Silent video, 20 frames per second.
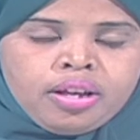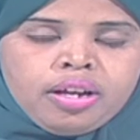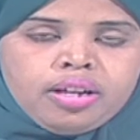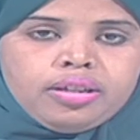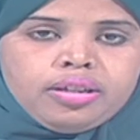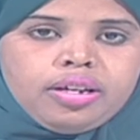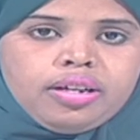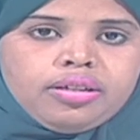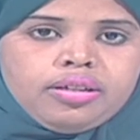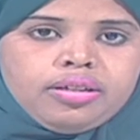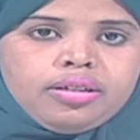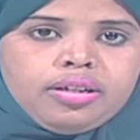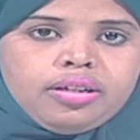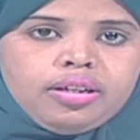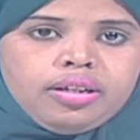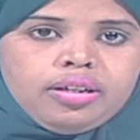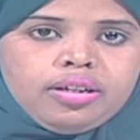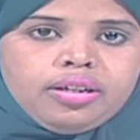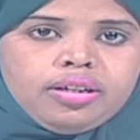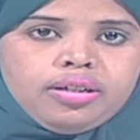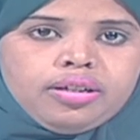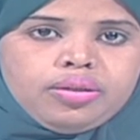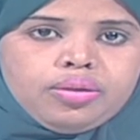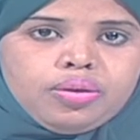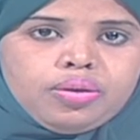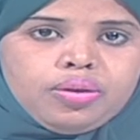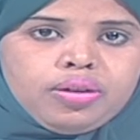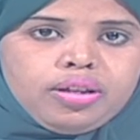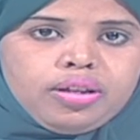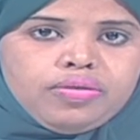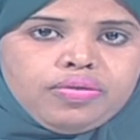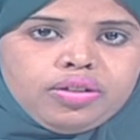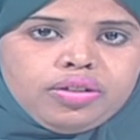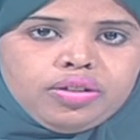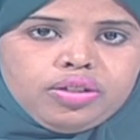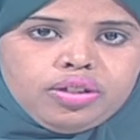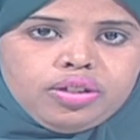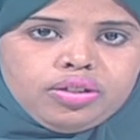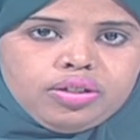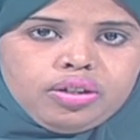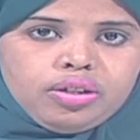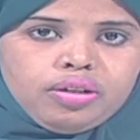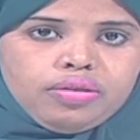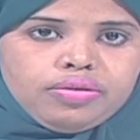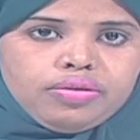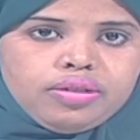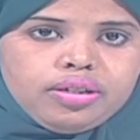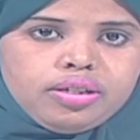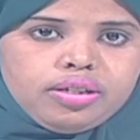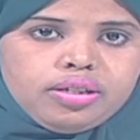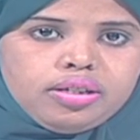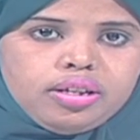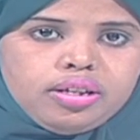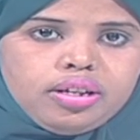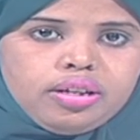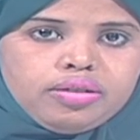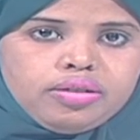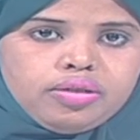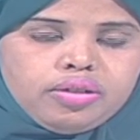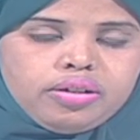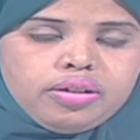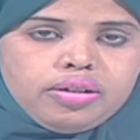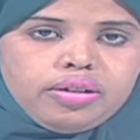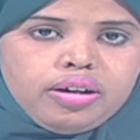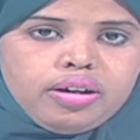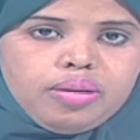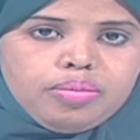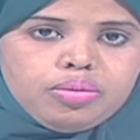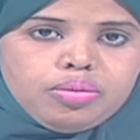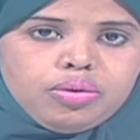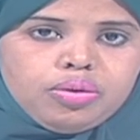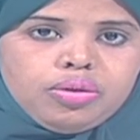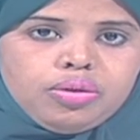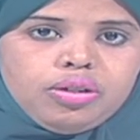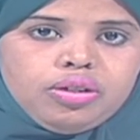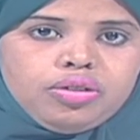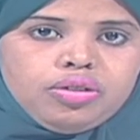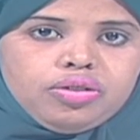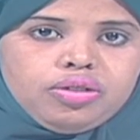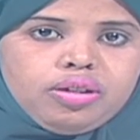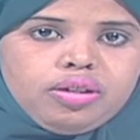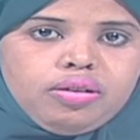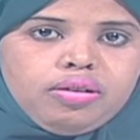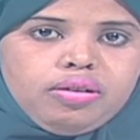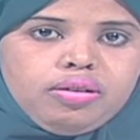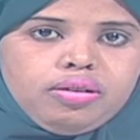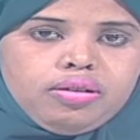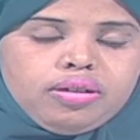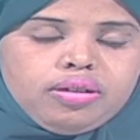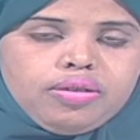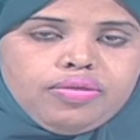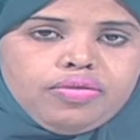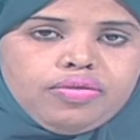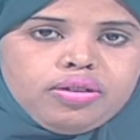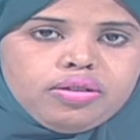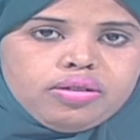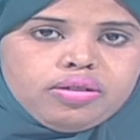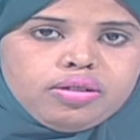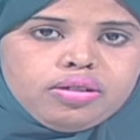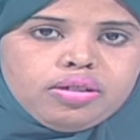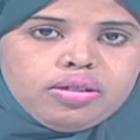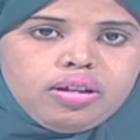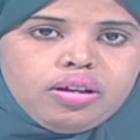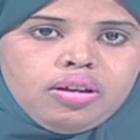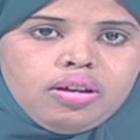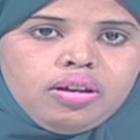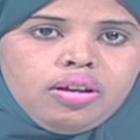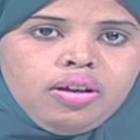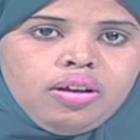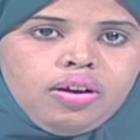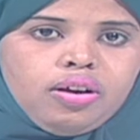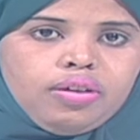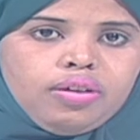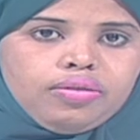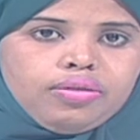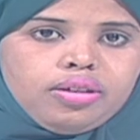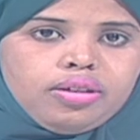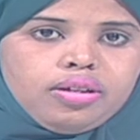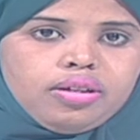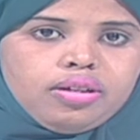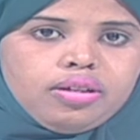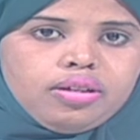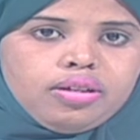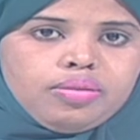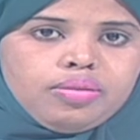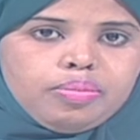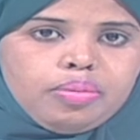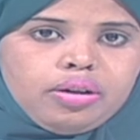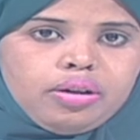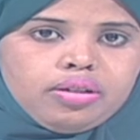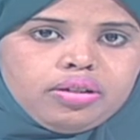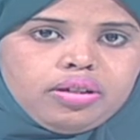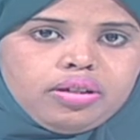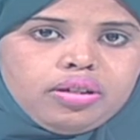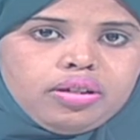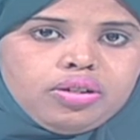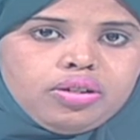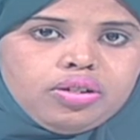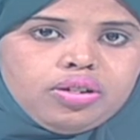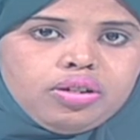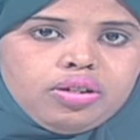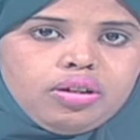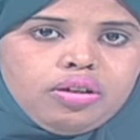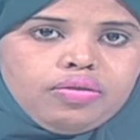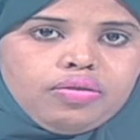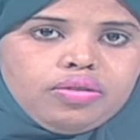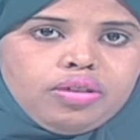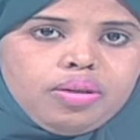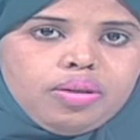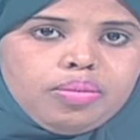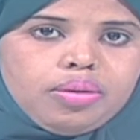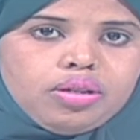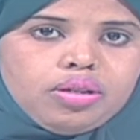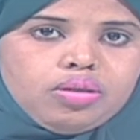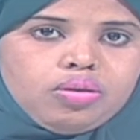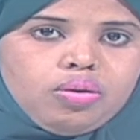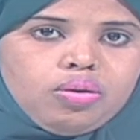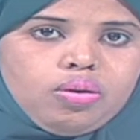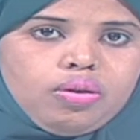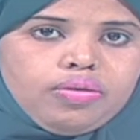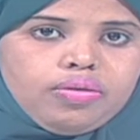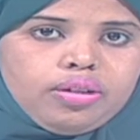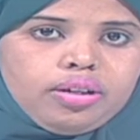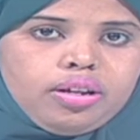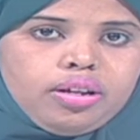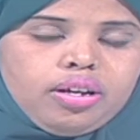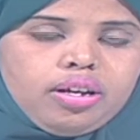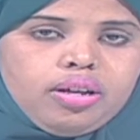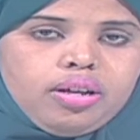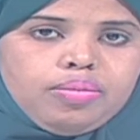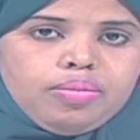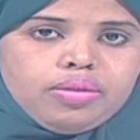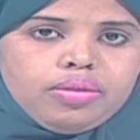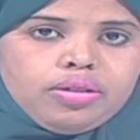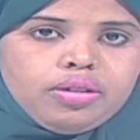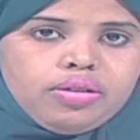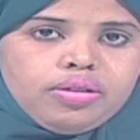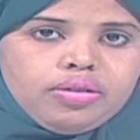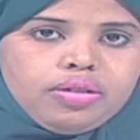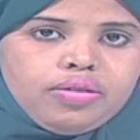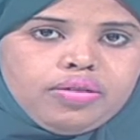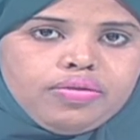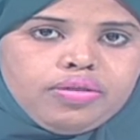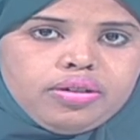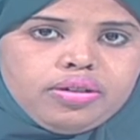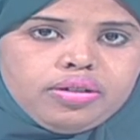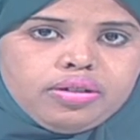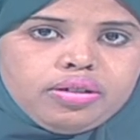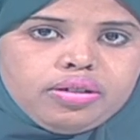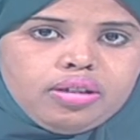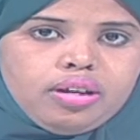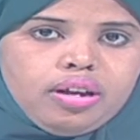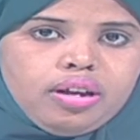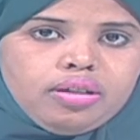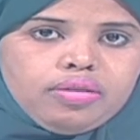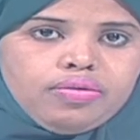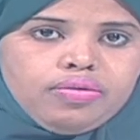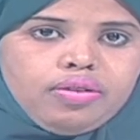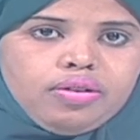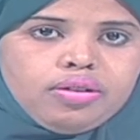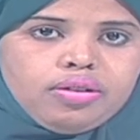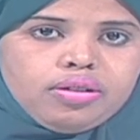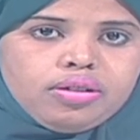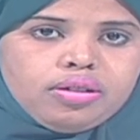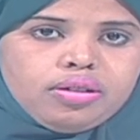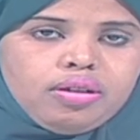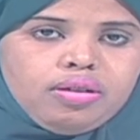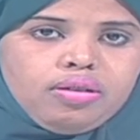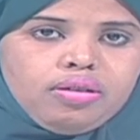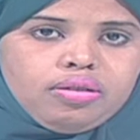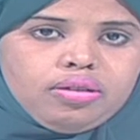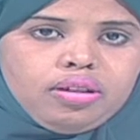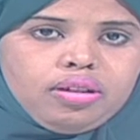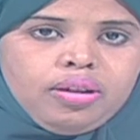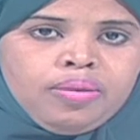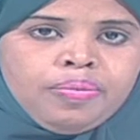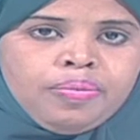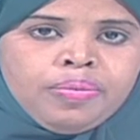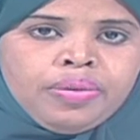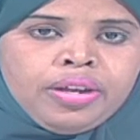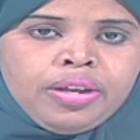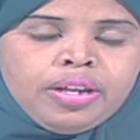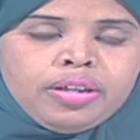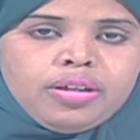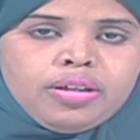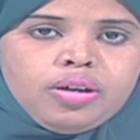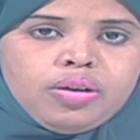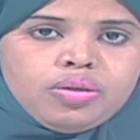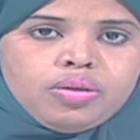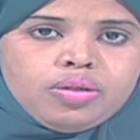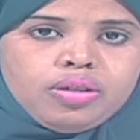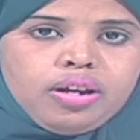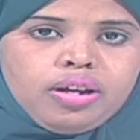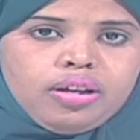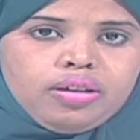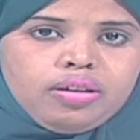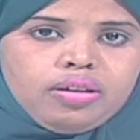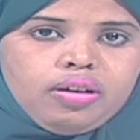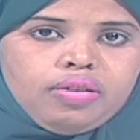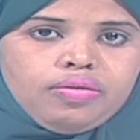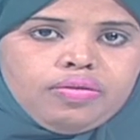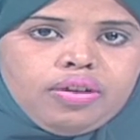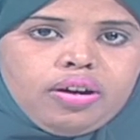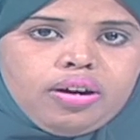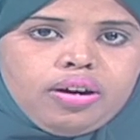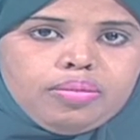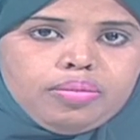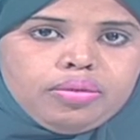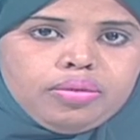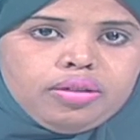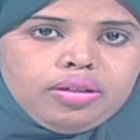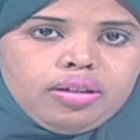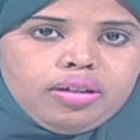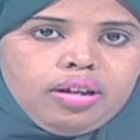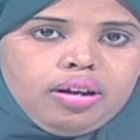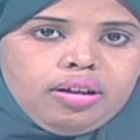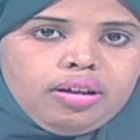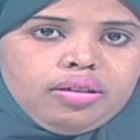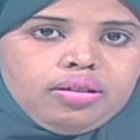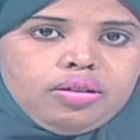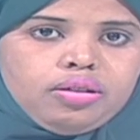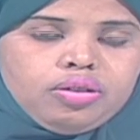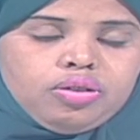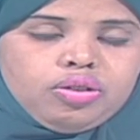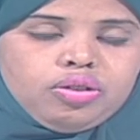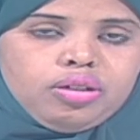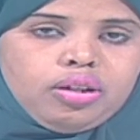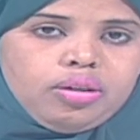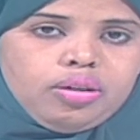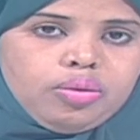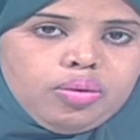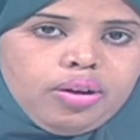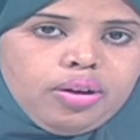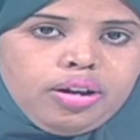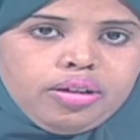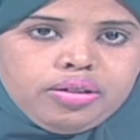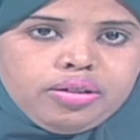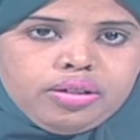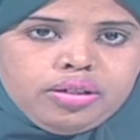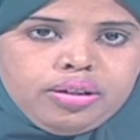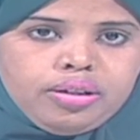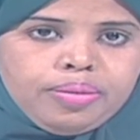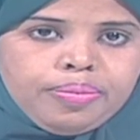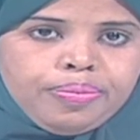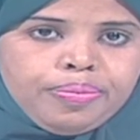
Then he took advantage of this telegram to urge all the forces of the brother nation of Yemen to overcome their differences and focus on the return of harmony and national unity.